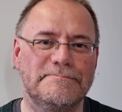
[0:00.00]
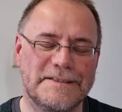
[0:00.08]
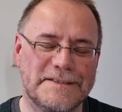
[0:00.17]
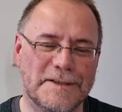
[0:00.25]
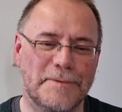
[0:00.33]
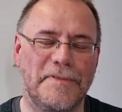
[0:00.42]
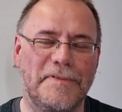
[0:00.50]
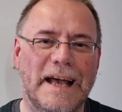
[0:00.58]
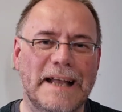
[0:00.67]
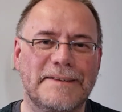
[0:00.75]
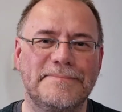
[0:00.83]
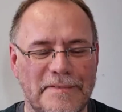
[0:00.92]
So with
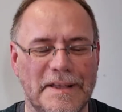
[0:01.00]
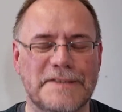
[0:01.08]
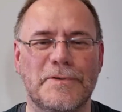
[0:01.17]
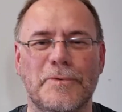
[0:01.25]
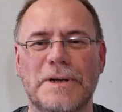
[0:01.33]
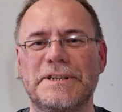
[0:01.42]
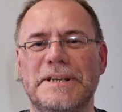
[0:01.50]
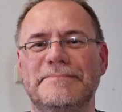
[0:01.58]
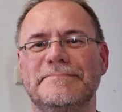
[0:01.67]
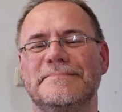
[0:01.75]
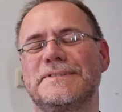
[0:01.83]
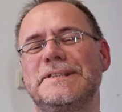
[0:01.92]
that, thanks for watching.
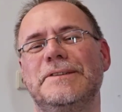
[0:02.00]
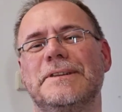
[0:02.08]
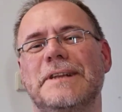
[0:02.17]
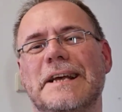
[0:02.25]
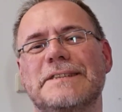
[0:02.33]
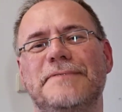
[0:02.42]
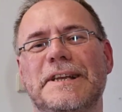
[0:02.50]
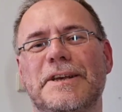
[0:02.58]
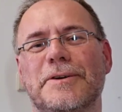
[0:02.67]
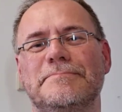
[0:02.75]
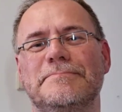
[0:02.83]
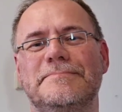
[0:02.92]
See you in the next
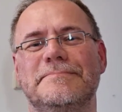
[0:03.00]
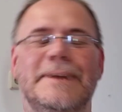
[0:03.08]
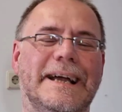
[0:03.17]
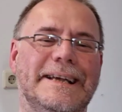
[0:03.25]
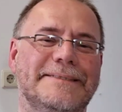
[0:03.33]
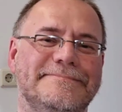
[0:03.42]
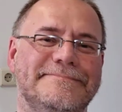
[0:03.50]
video. Bye.